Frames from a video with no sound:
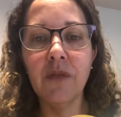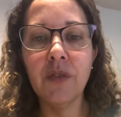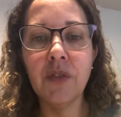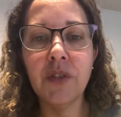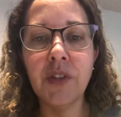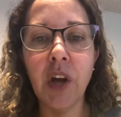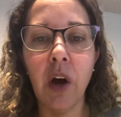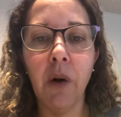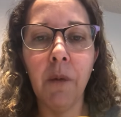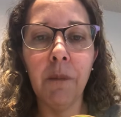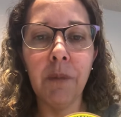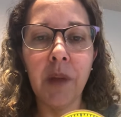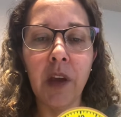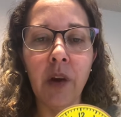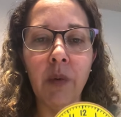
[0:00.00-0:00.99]
So,
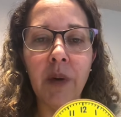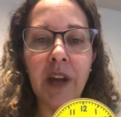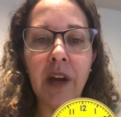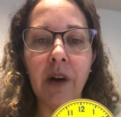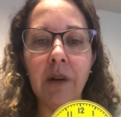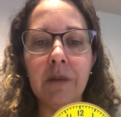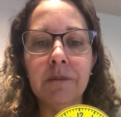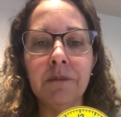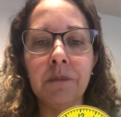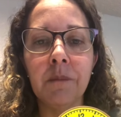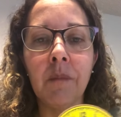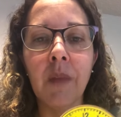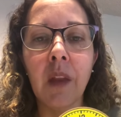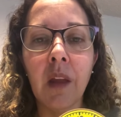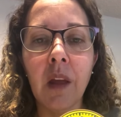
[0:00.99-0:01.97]
here we go.
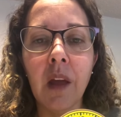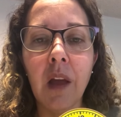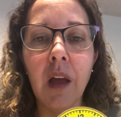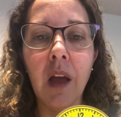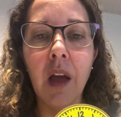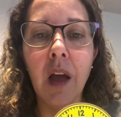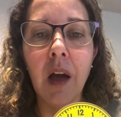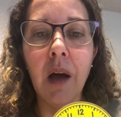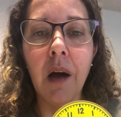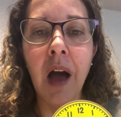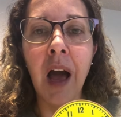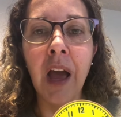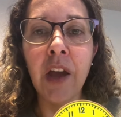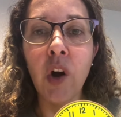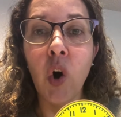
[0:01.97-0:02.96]

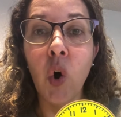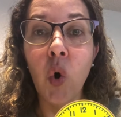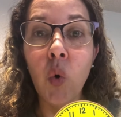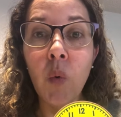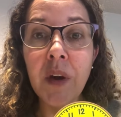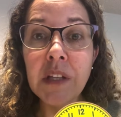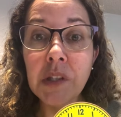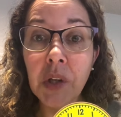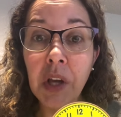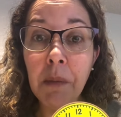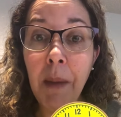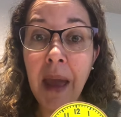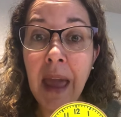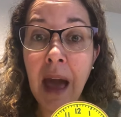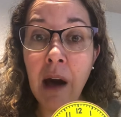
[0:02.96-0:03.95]
I always look at
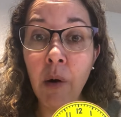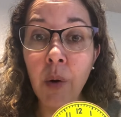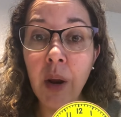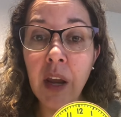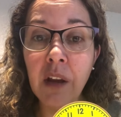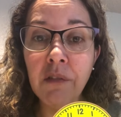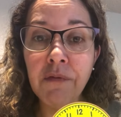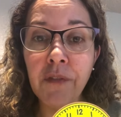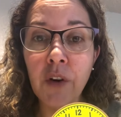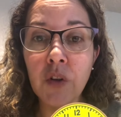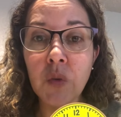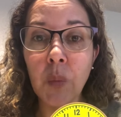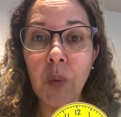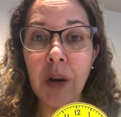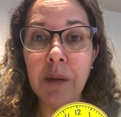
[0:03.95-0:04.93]
my hour hand
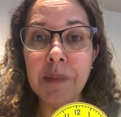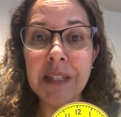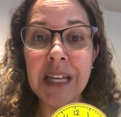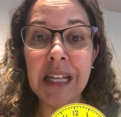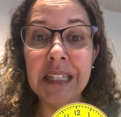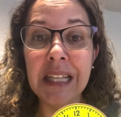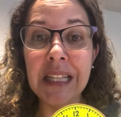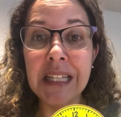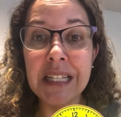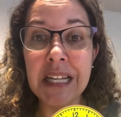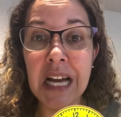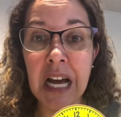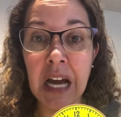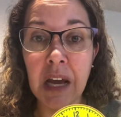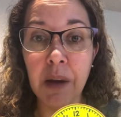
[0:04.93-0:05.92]
first when I'm telling the
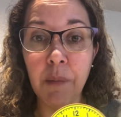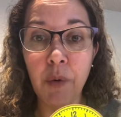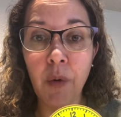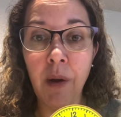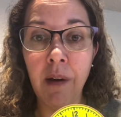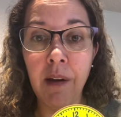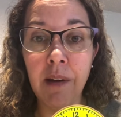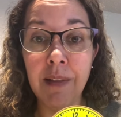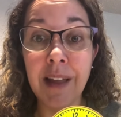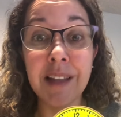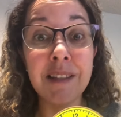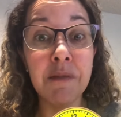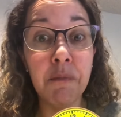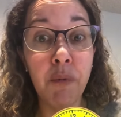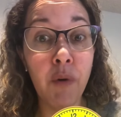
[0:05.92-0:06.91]
time, okay?
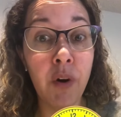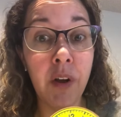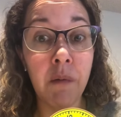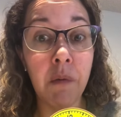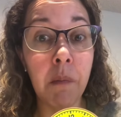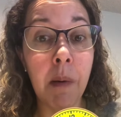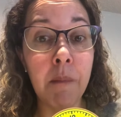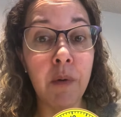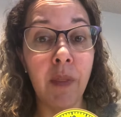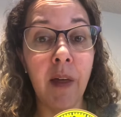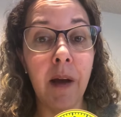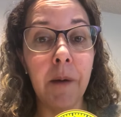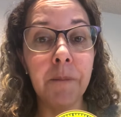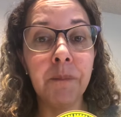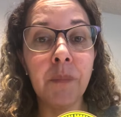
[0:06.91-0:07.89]
That's important, remember
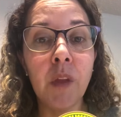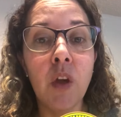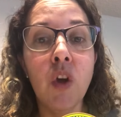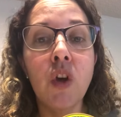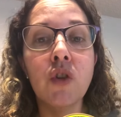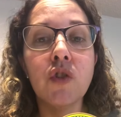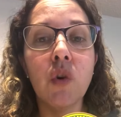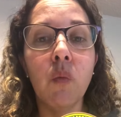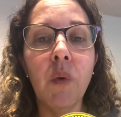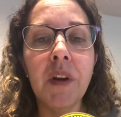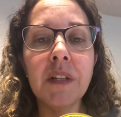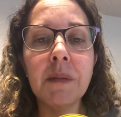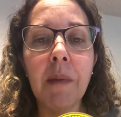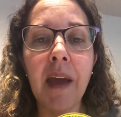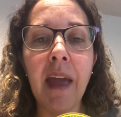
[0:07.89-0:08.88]
that. So what
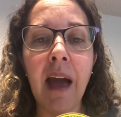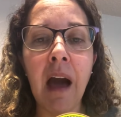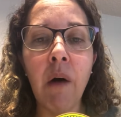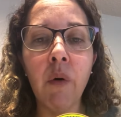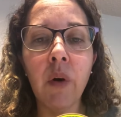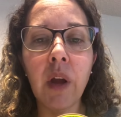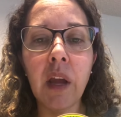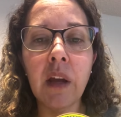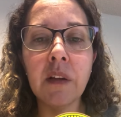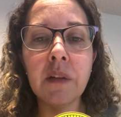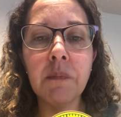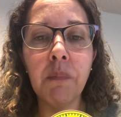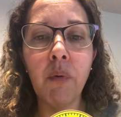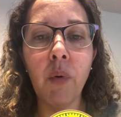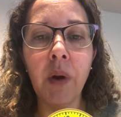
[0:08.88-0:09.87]
is my hour hand
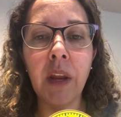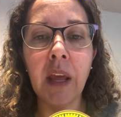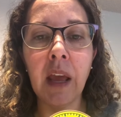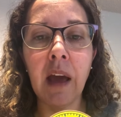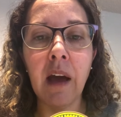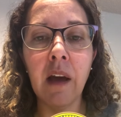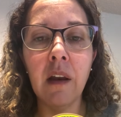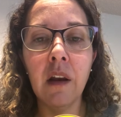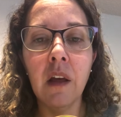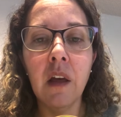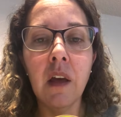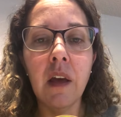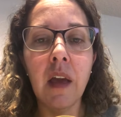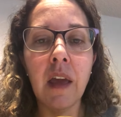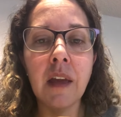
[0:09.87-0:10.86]
pointing at?
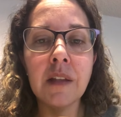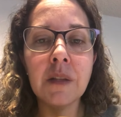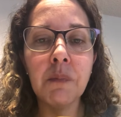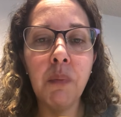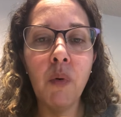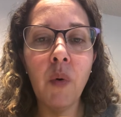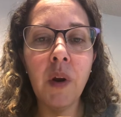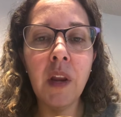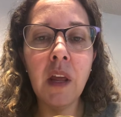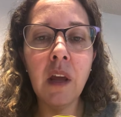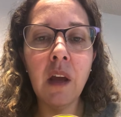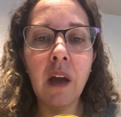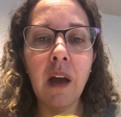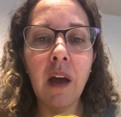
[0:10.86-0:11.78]
It's pointing,